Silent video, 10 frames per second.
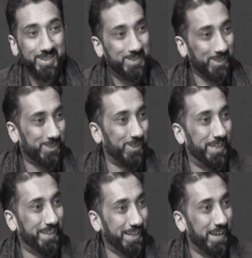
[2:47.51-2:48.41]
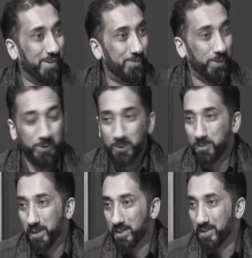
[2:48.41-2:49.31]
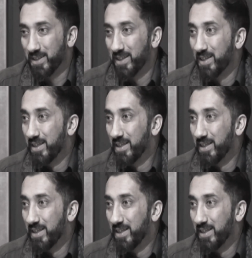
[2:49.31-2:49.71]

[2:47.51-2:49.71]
just so they can have their own milk